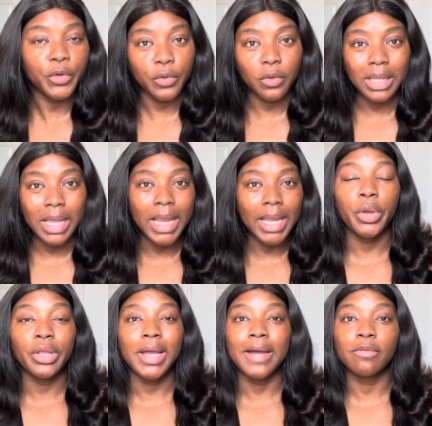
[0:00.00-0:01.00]
your lie. When
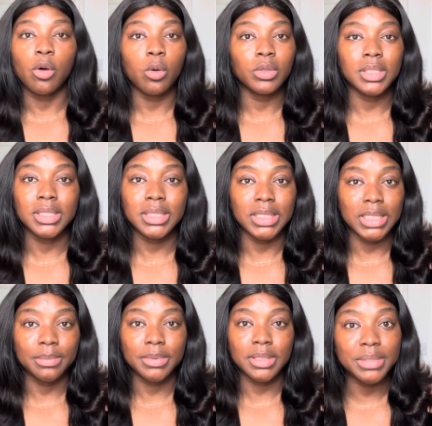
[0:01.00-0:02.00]
you have all these
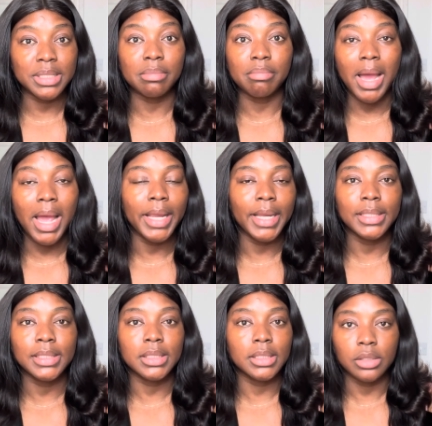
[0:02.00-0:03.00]
tips in mind,
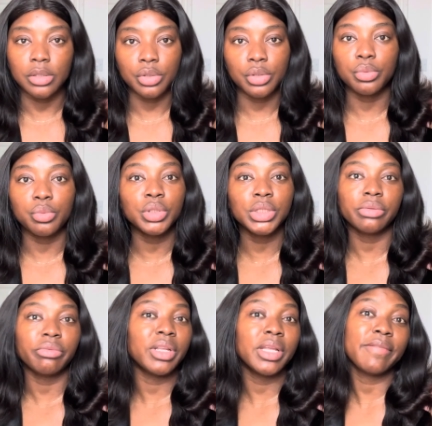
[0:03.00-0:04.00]
you won't
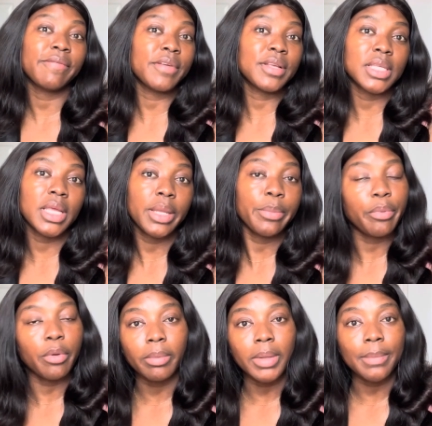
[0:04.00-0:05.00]
really face any
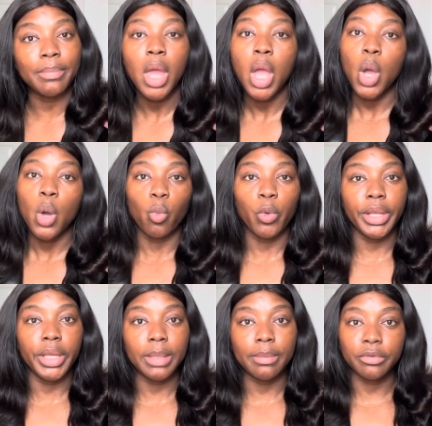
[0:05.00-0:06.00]
problem with the
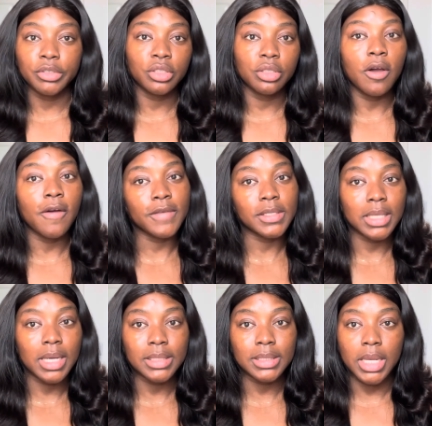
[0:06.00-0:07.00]
immigration
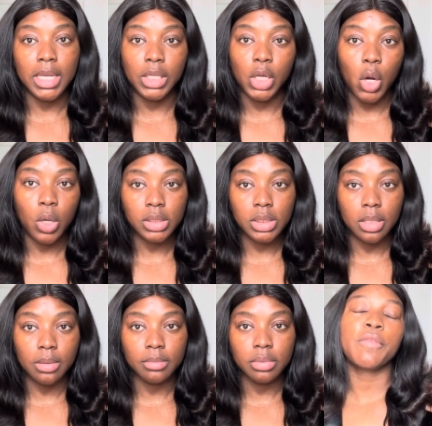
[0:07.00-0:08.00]
officers and
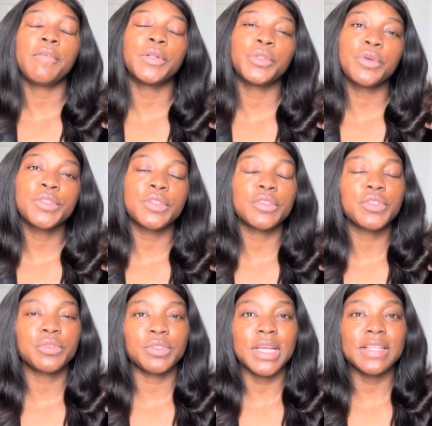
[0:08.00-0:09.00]
customs. For those on
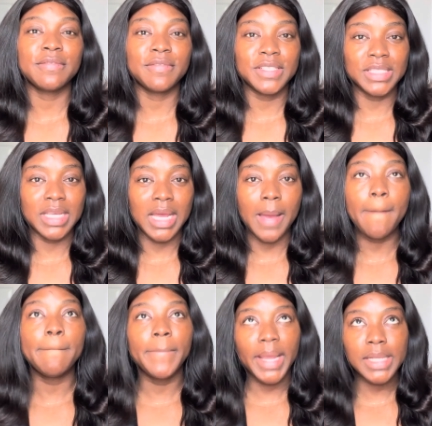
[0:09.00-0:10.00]
student visa,
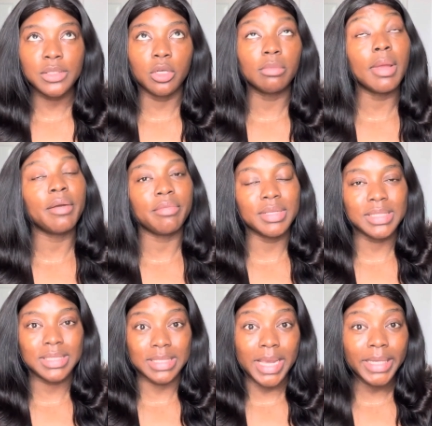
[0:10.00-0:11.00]
based on my
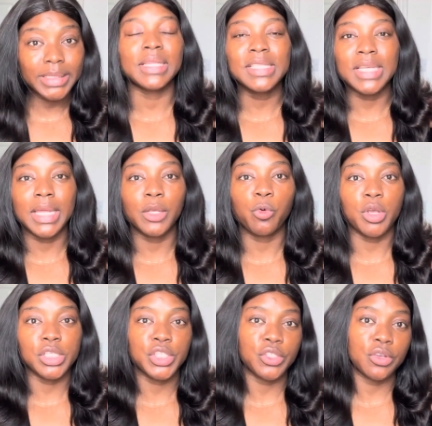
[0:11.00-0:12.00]
research, these are the
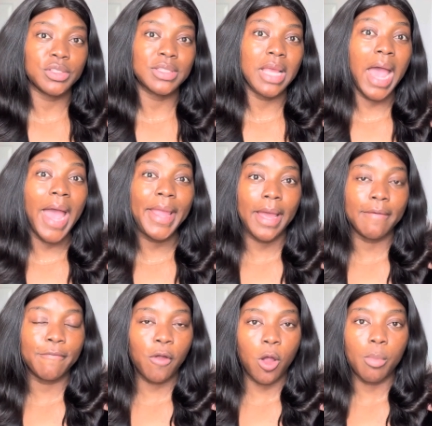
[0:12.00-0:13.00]
questions I have
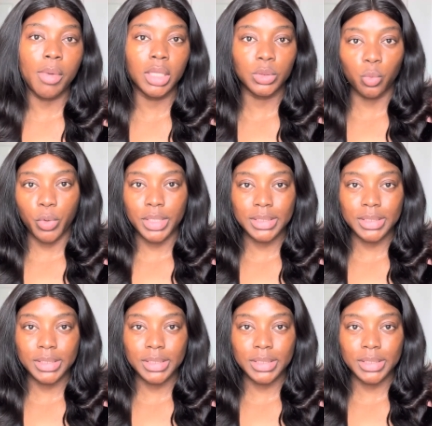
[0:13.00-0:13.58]
come out with.